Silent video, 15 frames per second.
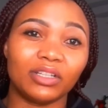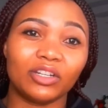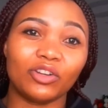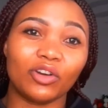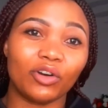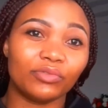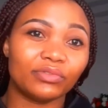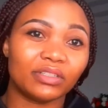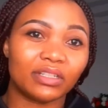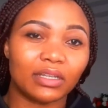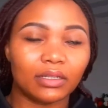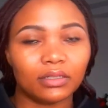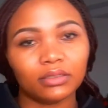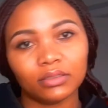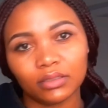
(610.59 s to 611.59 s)
in your own
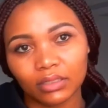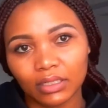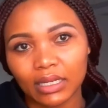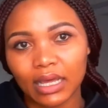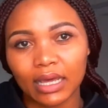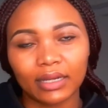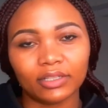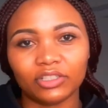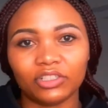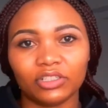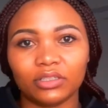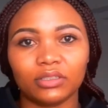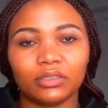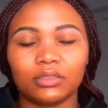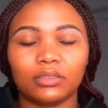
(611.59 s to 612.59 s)
skin. That is
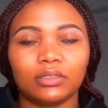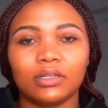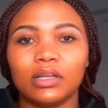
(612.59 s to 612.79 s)
just